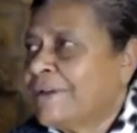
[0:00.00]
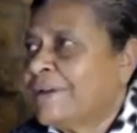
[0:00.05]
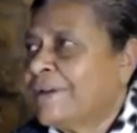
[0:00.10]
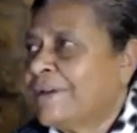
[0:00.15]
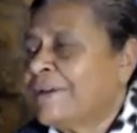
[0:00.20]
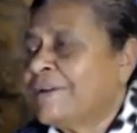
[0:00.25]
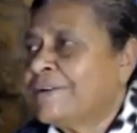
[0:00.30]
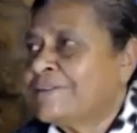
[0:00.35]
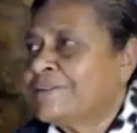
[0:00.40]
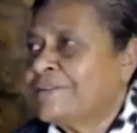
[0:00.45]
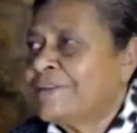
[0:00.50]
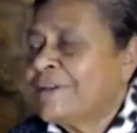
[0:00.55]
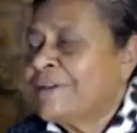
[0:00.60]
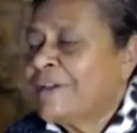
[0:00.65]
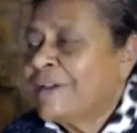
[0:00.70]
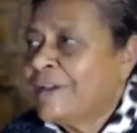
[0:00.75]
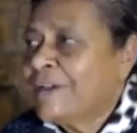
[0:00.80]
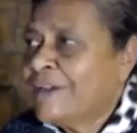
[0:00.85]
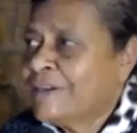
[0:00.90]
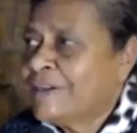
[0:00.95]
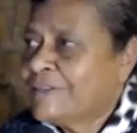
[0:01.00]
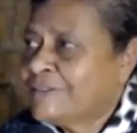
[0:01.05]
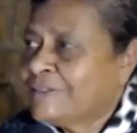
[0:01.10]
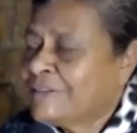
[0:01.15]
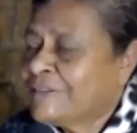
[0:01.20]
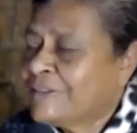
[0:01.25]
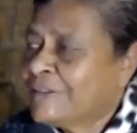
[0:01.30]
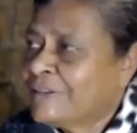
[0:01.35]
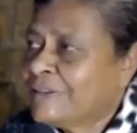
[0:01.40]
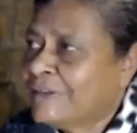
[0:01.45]
it's it's
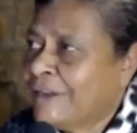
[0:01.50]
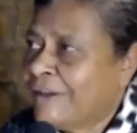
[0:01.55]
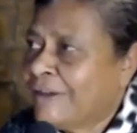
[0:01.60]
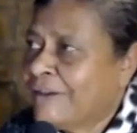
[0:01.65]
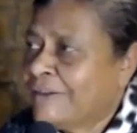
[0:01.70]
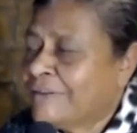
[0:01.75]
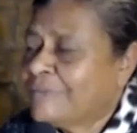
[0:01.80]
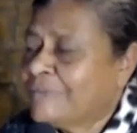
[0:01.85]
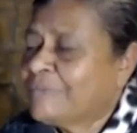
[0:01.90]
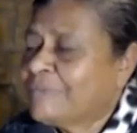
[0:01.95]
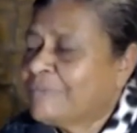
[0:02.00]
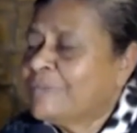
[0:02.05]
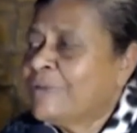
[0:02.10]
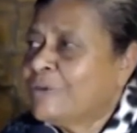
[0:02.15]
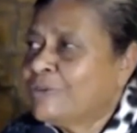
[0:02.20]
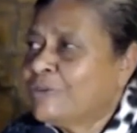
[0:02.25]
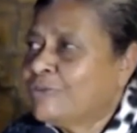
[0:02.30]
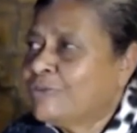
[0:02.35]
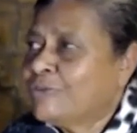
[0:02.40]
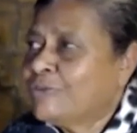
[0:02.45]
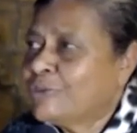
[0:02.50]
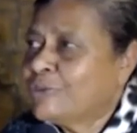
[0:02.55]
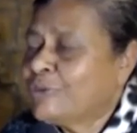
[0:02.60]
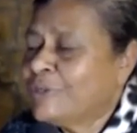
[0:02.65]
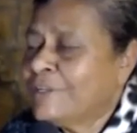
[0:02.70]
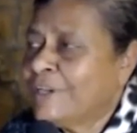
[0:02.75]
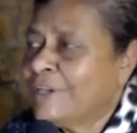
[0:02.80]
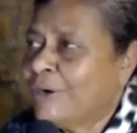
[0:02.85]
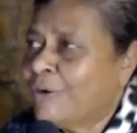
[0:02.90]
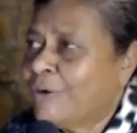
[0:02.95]
beautiful to
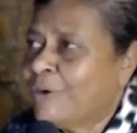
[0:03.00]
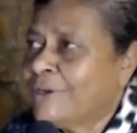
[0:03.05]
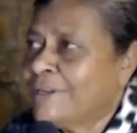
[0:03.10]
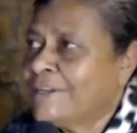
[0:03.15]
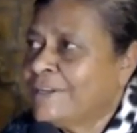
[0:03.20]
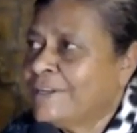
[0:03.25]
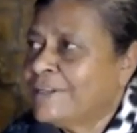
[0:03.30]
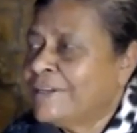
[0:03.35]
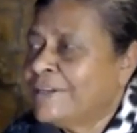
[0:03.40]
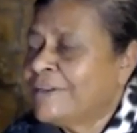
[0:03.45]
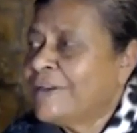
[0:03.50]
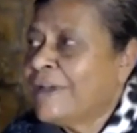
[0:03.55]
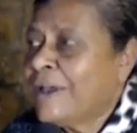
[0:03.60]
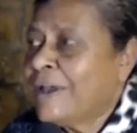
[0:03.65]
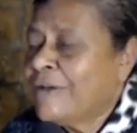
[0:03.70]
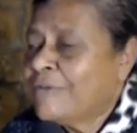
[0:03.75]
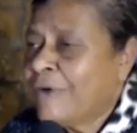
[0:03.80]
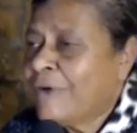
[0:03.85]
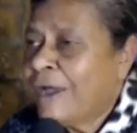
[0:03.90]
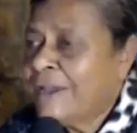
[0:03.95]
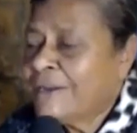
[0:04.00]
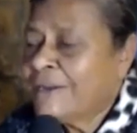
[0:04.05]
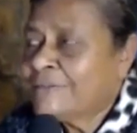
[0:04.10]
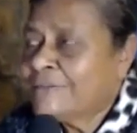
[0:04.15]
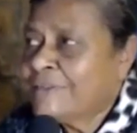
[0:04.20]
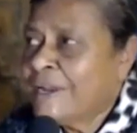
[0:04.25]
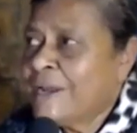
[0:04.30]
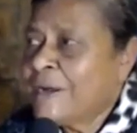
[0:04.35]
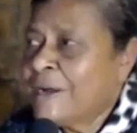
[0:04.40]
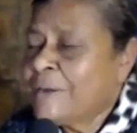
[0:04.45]
hear all the. I
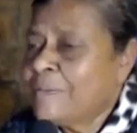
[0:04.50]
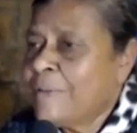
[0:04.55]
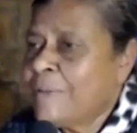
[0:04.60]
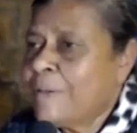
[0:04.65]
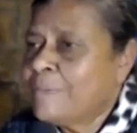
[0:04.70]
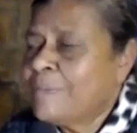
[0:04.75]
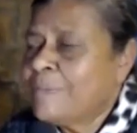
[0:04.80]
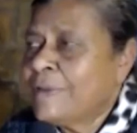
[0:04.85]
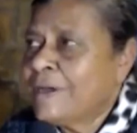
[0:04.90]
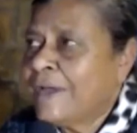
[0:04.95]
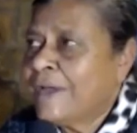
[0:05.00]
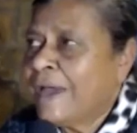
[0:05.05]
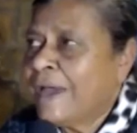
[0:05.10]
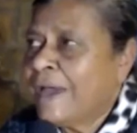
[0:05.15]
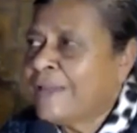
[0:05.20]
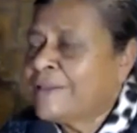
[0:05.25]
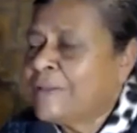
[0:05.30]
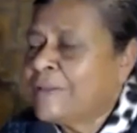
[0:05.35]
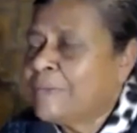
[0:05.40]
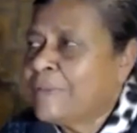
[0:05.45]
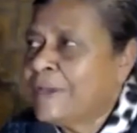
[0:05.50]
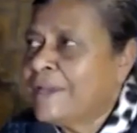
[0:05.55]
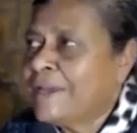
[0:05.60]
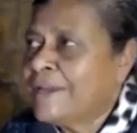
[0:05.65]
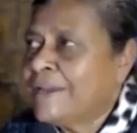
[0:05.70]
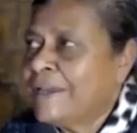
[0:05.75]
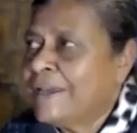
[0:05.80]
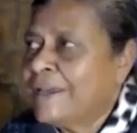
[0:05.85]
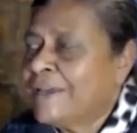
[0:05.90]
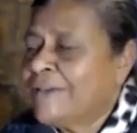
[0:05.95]
still remember at the
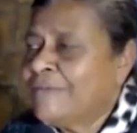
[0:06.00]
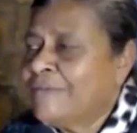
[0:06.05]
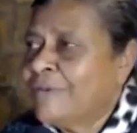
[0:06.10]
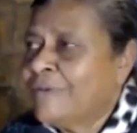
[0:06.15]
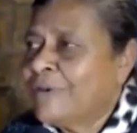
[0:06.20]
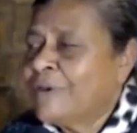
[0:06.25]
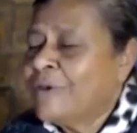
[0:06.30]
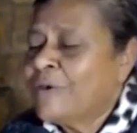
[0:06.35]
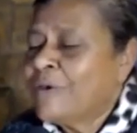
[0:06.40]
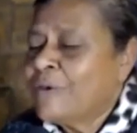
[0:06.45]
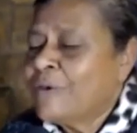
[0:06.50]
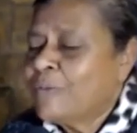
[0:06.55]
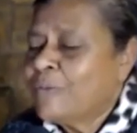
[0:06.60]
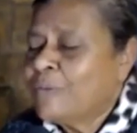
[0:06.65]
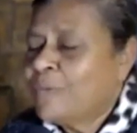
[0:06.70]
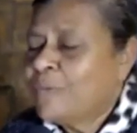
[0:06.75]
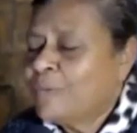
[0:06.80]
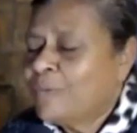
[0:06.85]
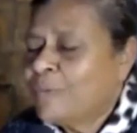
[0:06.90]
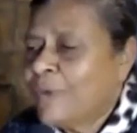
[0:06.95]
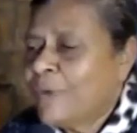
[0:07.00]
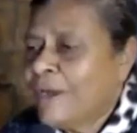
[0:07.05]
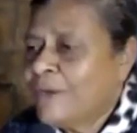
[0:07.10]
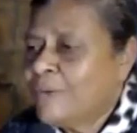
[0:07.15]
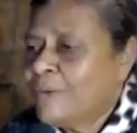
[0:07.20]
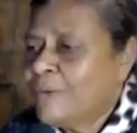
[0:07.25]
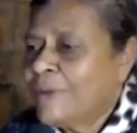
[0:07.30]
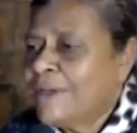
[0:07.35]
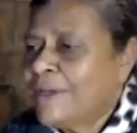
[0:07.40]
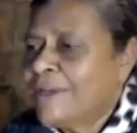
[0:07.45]
beginning
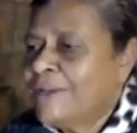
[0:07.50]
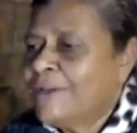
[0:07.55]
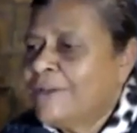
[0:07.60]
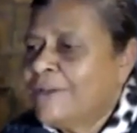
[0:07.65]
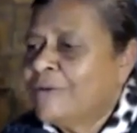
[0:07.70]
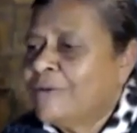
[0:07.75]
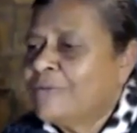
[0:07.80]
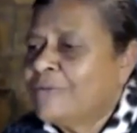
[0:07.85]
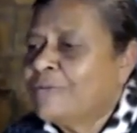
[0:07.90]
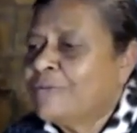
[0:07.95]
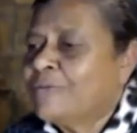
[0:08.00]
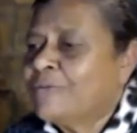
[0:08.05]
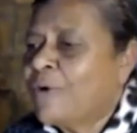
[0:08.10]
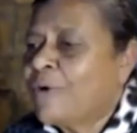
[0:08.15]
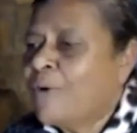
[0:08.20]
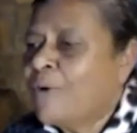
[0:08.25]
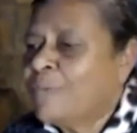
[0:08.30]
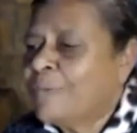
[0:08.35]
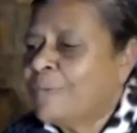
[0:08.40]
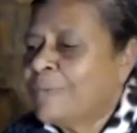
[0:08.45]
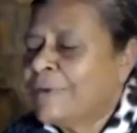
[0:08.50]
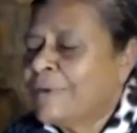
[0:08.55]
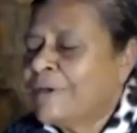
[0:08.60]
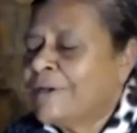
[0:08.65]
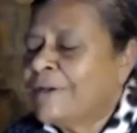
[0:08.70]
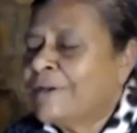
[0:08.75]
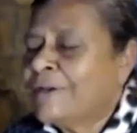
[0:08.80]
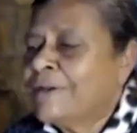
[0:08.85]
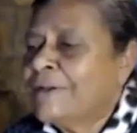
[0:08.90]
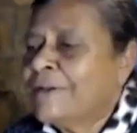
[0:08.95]
when we formed
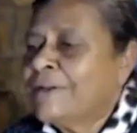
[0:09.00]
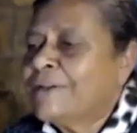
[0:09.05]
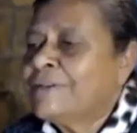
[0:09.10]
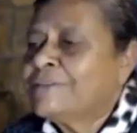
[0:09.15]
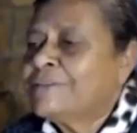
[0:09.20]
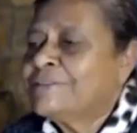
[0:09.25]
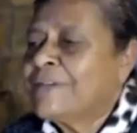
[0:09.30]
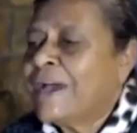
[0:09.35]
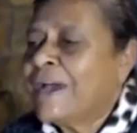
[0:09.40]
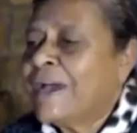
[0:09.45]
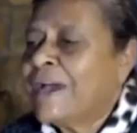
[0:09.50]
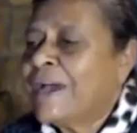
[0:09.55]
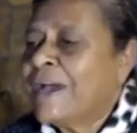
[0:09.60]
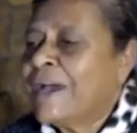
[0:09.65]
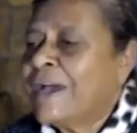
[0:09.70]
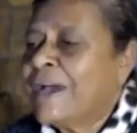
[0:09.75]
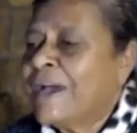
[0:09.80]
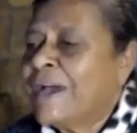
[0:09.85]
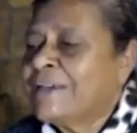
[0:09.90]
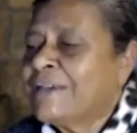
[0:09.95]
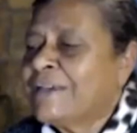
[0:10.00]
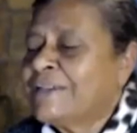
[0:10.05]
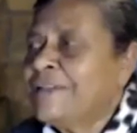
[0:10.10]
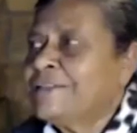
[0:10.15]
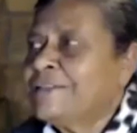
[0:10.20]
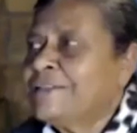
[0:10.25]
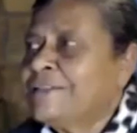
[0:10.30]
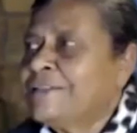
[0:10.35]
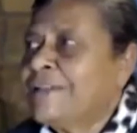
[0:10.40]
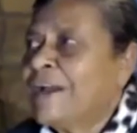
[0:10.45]
uh,
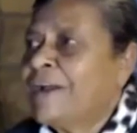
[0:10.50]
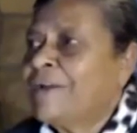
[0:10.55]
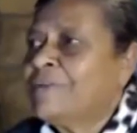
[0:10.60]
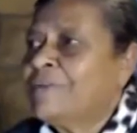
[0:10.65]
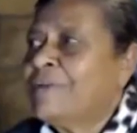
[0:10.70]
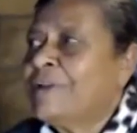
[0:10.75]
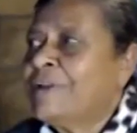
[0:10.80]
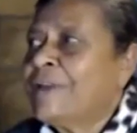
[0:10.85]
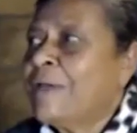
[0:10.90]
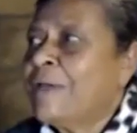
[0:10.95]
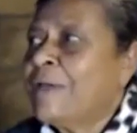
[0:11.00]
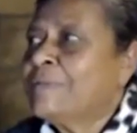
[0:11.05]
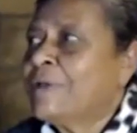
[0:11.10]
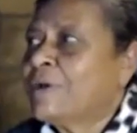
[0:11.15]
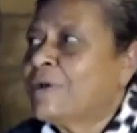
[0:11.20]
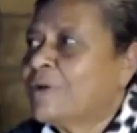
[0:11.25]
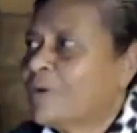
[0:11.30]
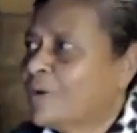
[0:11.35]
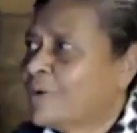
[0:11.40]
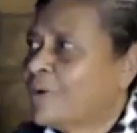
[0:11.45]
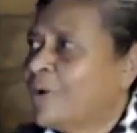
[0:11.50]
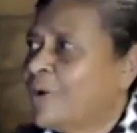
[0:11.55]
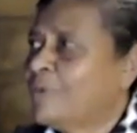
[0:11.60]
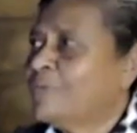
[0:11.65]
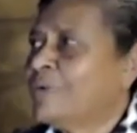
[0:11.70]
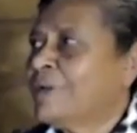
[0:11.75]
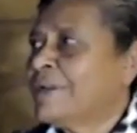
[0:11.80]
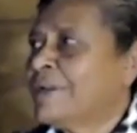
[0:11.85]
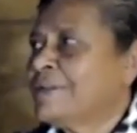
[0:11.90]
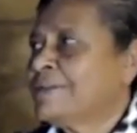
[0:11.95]
Sakyadhita, we named the
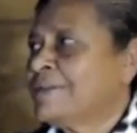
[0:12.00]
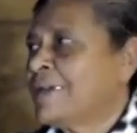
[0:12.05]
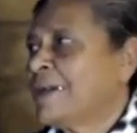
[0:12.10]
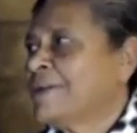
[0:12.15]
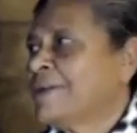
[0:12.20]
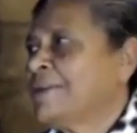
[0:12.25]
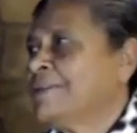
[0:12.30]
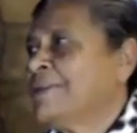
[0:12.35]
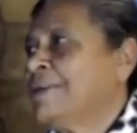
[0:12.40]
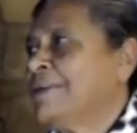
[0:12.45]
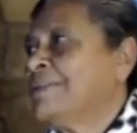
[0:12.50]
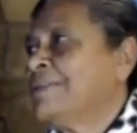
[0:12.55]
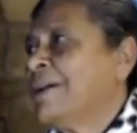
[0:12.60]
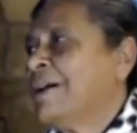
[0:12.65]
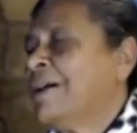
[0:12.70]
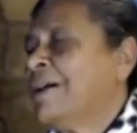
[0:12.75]
conference Sakyadhita,